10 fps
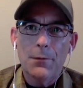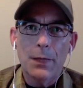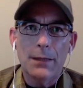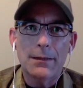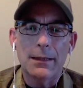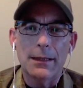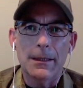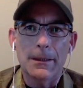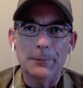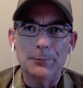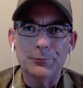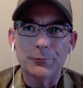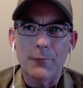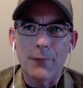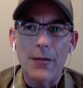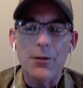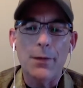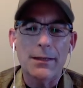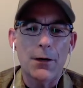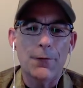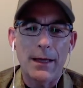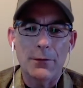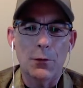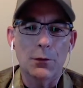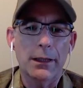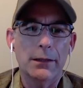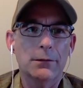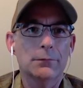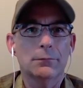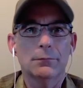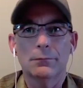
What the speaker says: But I know myself, hand holding,